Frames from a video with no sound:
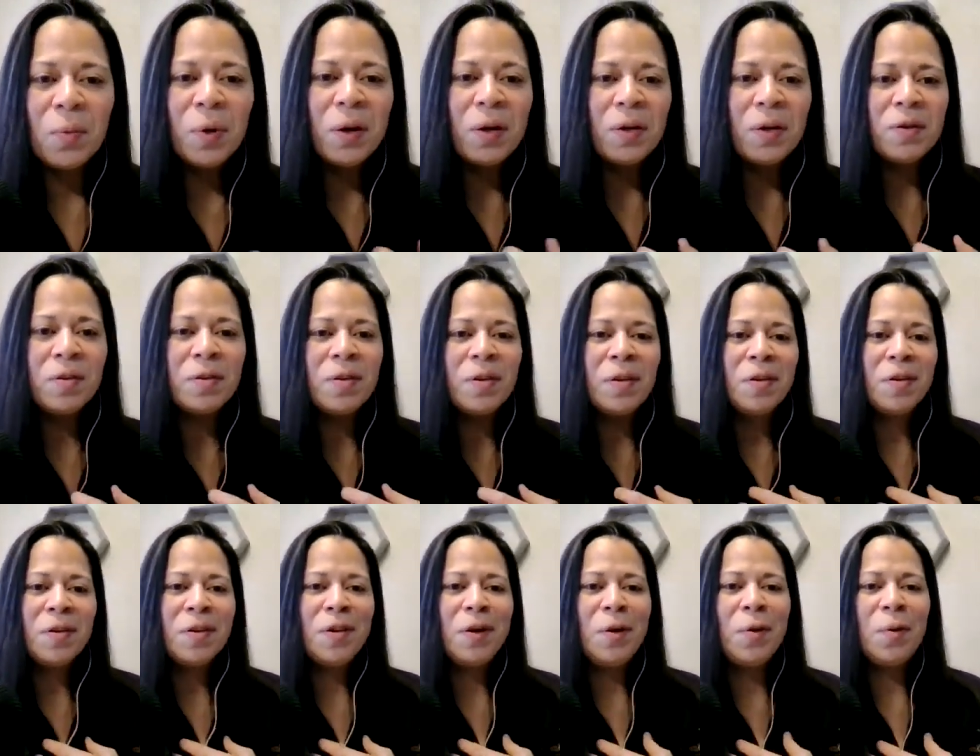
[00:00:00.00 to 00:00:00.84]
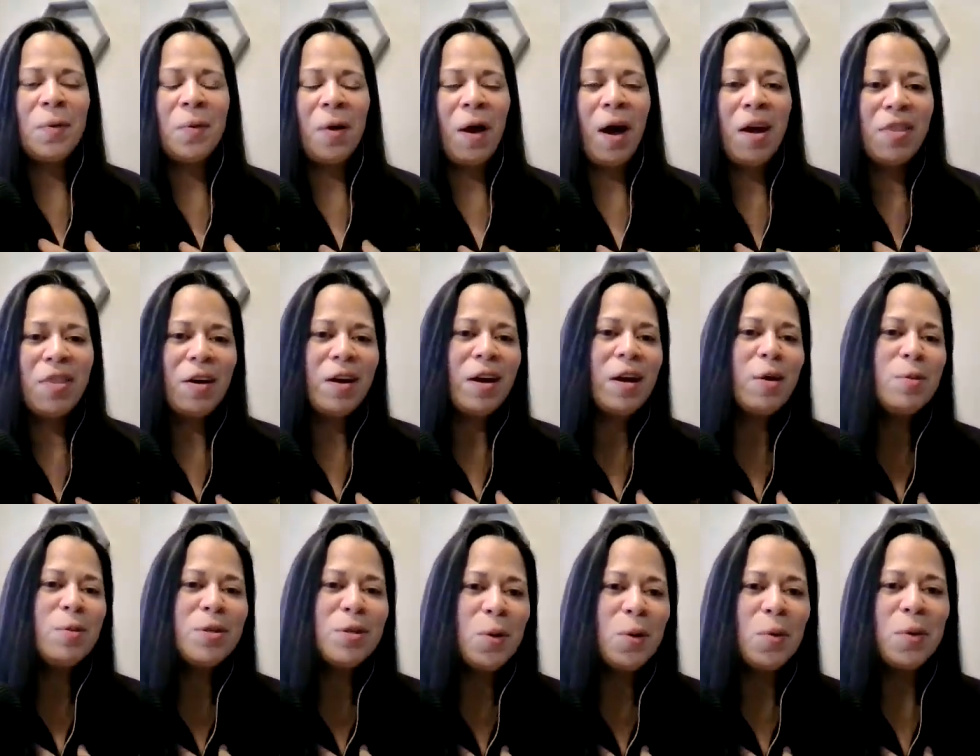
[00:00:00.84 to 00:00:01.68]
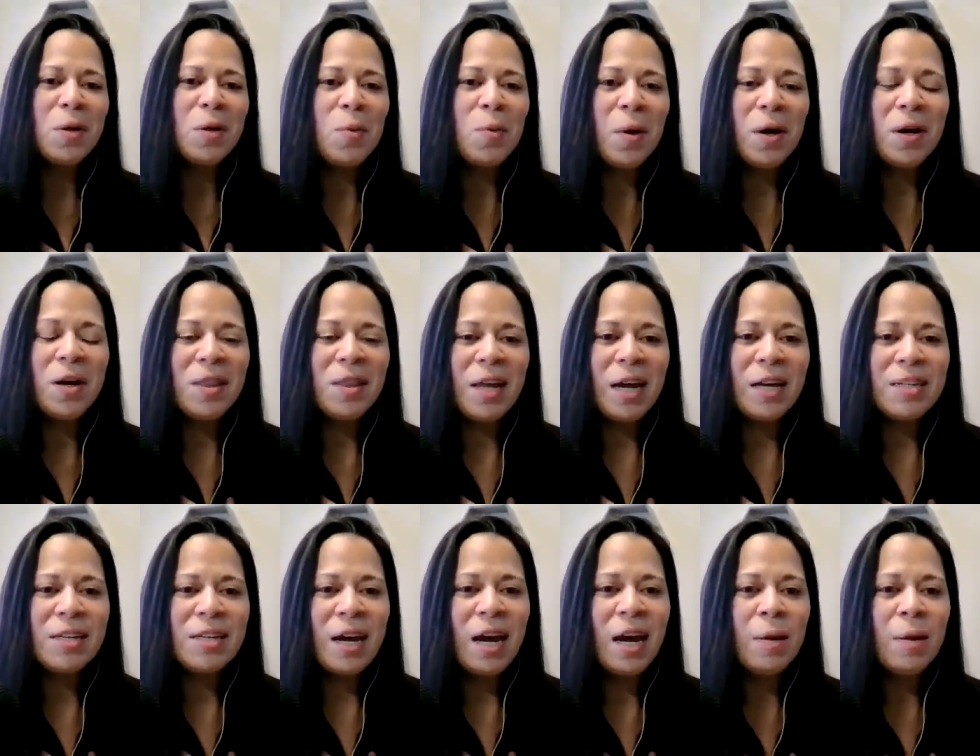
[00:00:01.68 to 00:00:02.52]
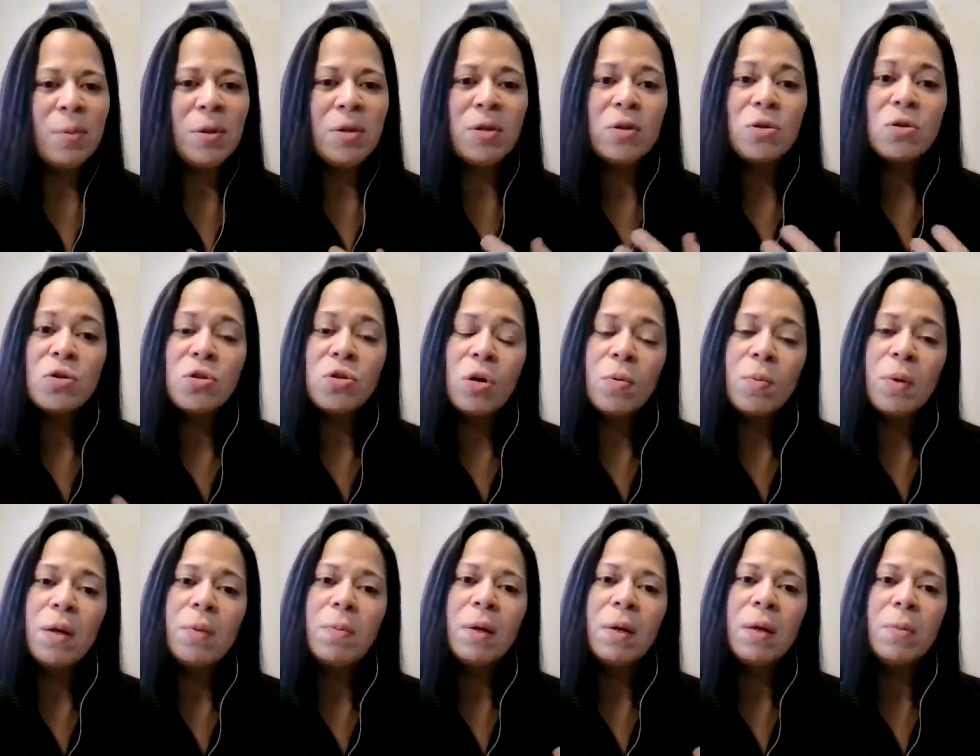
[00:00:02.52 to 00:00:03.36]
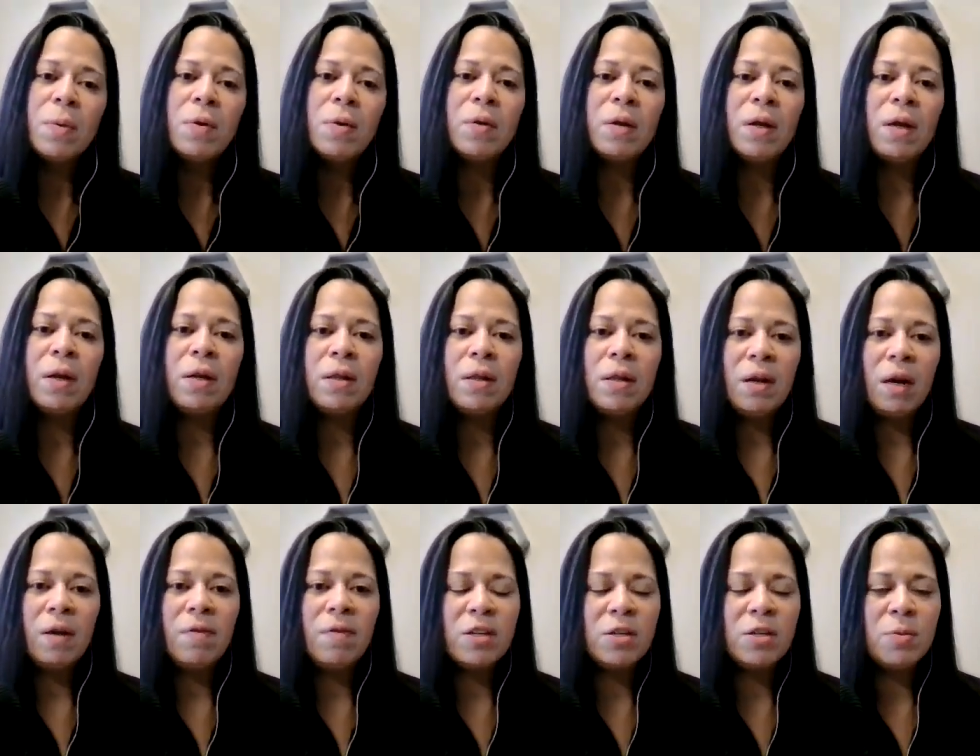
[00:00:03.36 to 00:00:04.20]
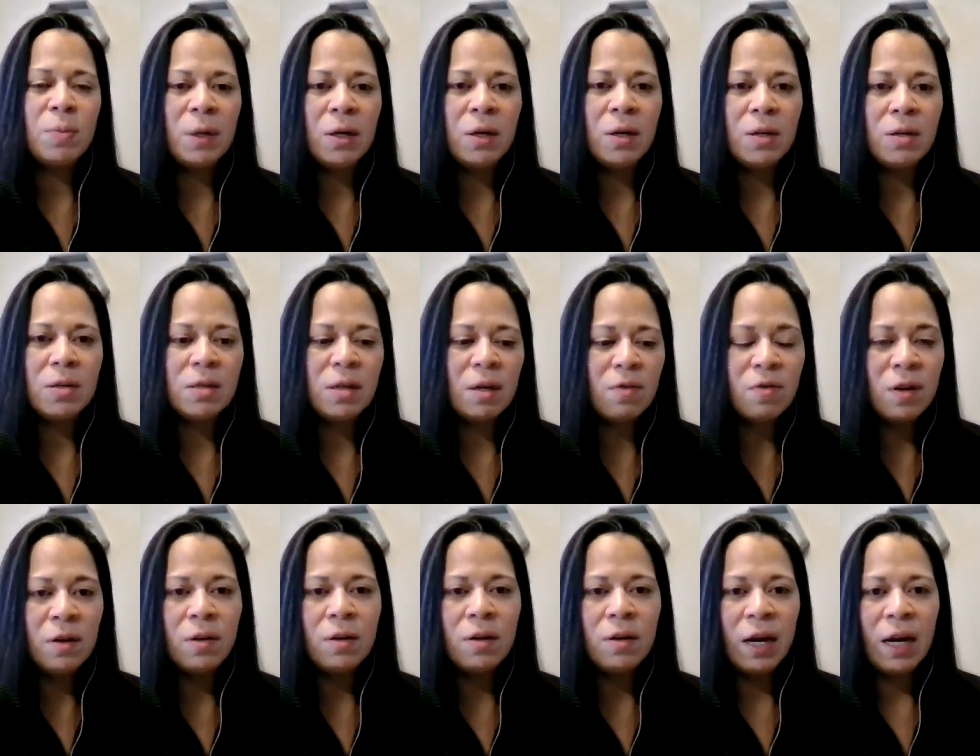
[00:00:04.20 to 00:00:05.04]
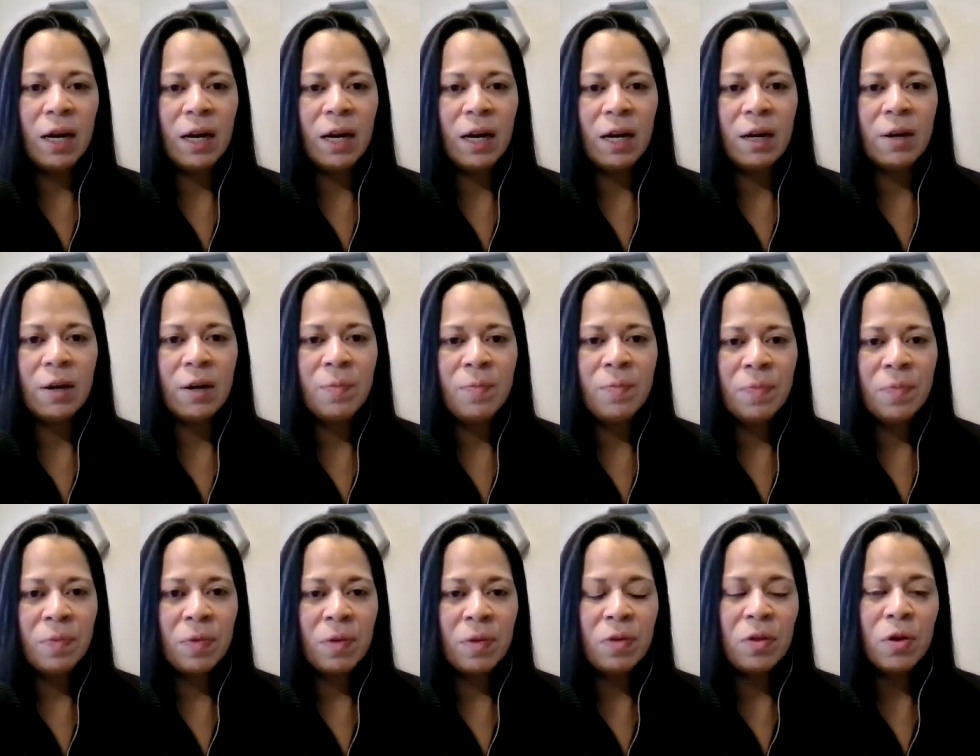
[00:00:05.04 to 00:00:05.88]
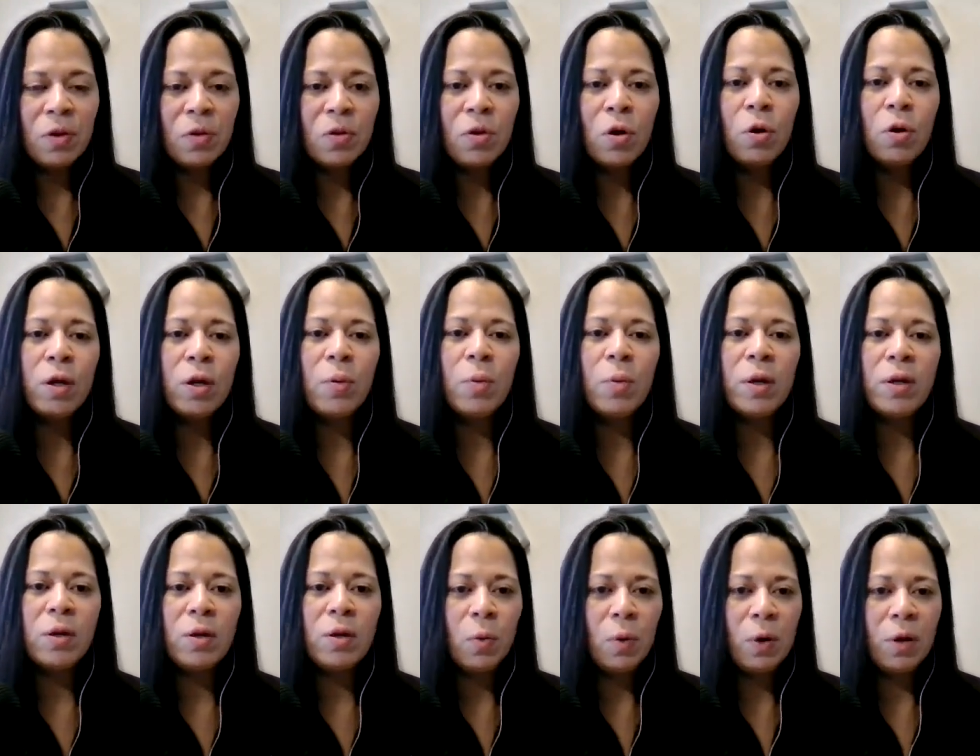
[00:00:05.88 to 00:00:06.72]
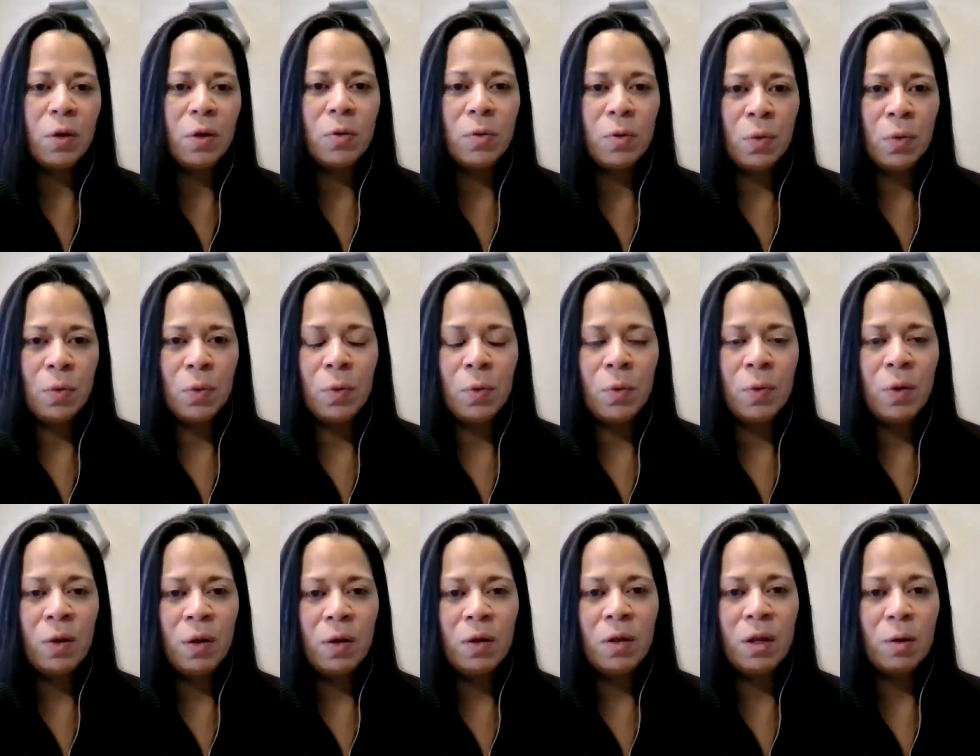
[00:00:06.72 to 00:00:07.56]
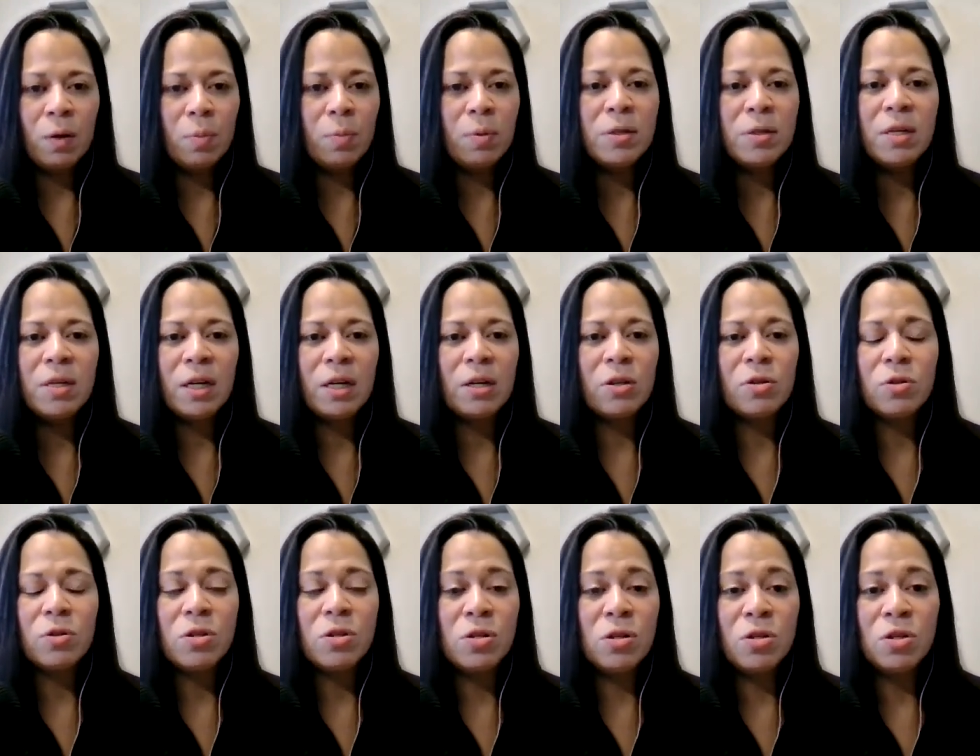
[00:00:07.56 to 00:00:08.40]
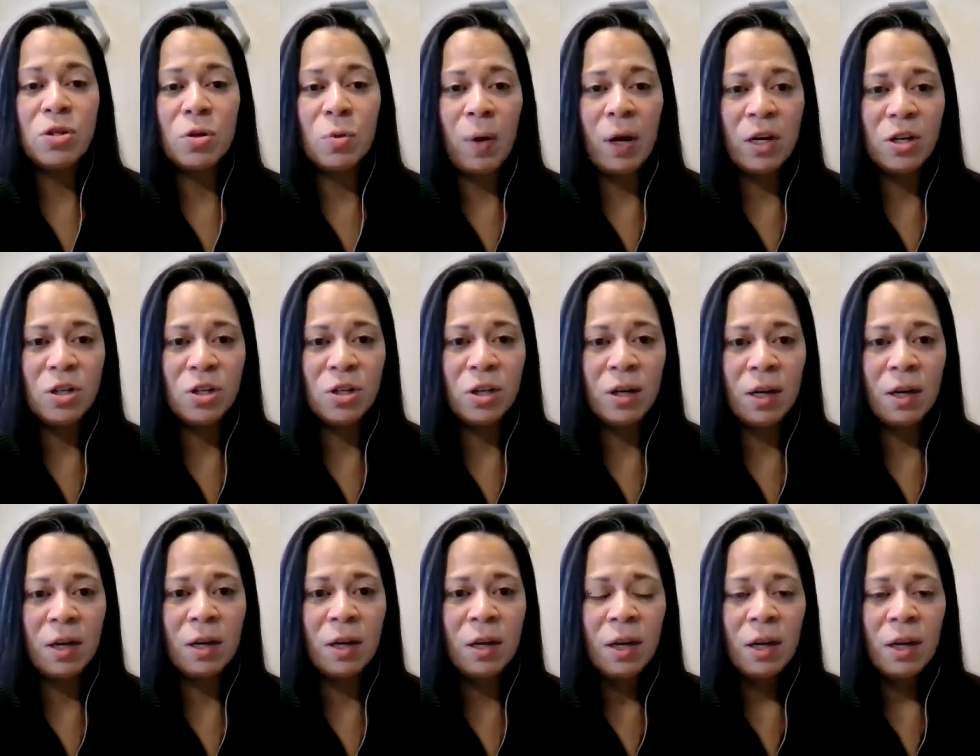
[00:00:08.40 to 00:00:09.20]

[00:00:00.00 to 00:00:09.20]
Well, I thought I was the only one at that time. And there's so many people that I've experienced that feel like they're the only one going through their particular situation.